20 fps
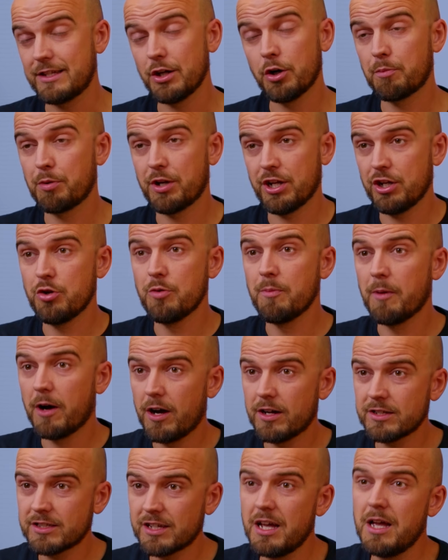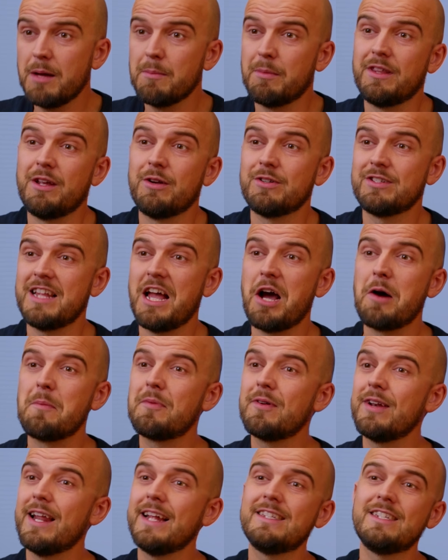still a pretty new mask, but there is now
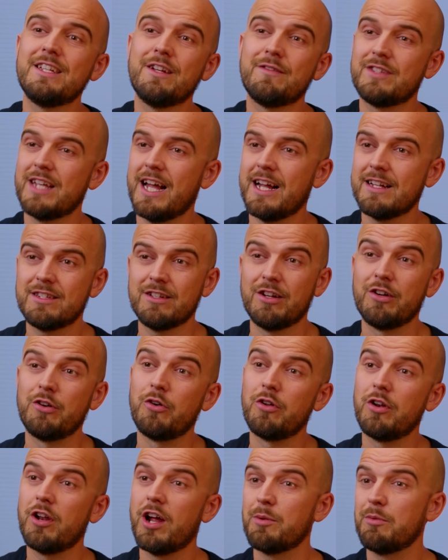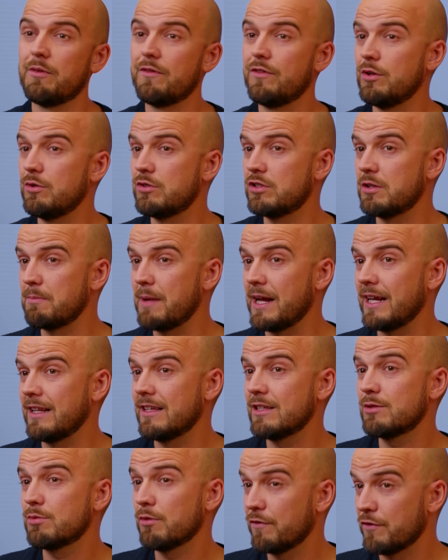plenty of data and online reviews to make
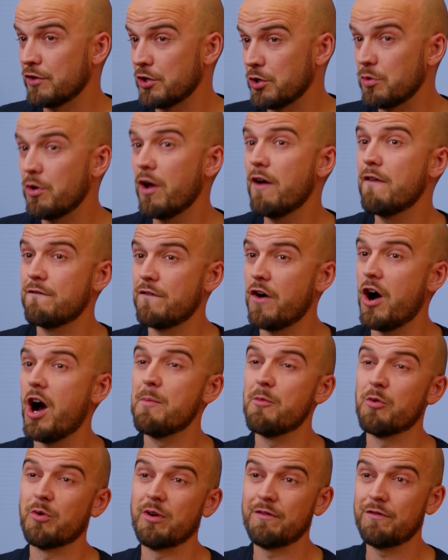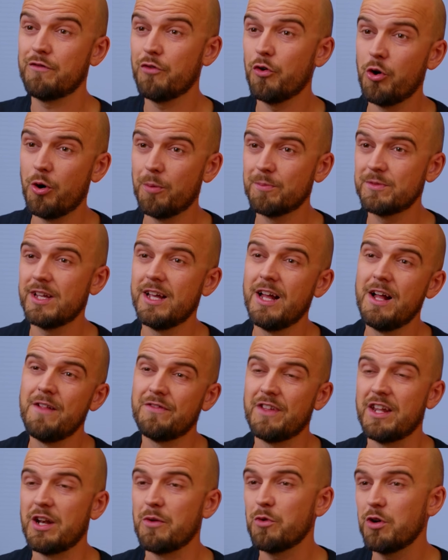this review far more informed
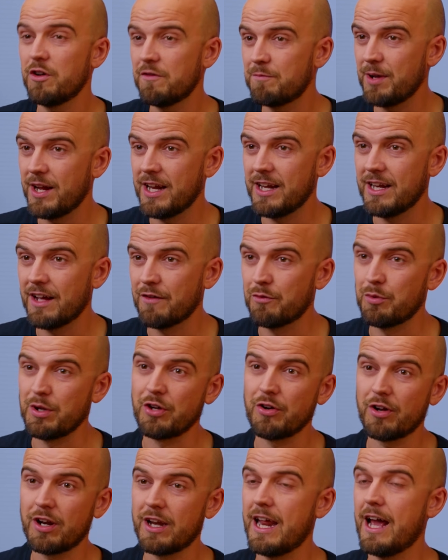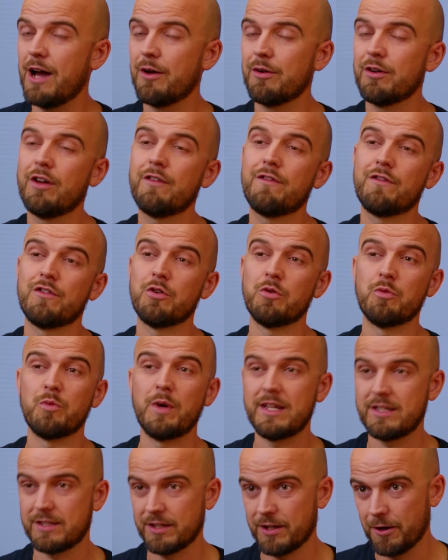than it would have been if we got it out a few
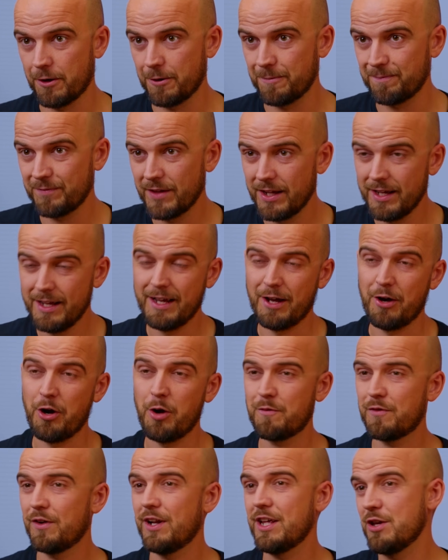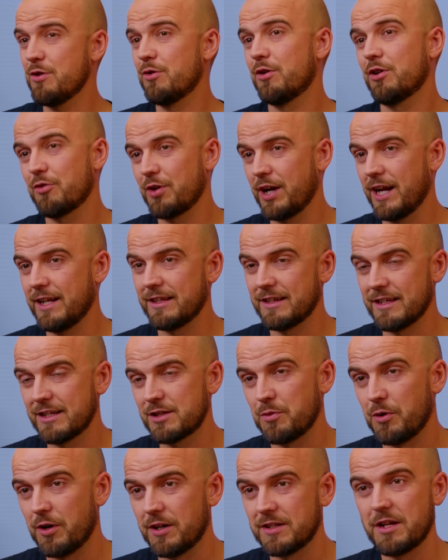weeks ago. Hopefully you'll agree that
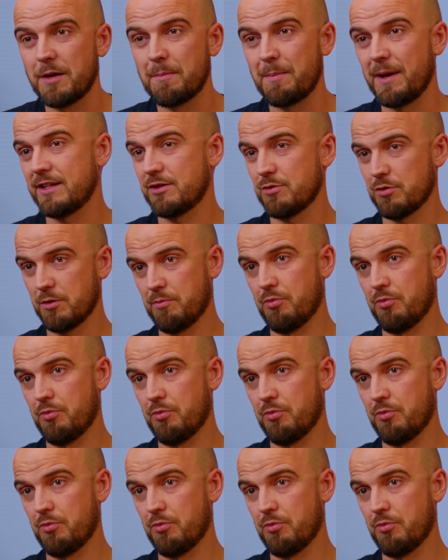this was a better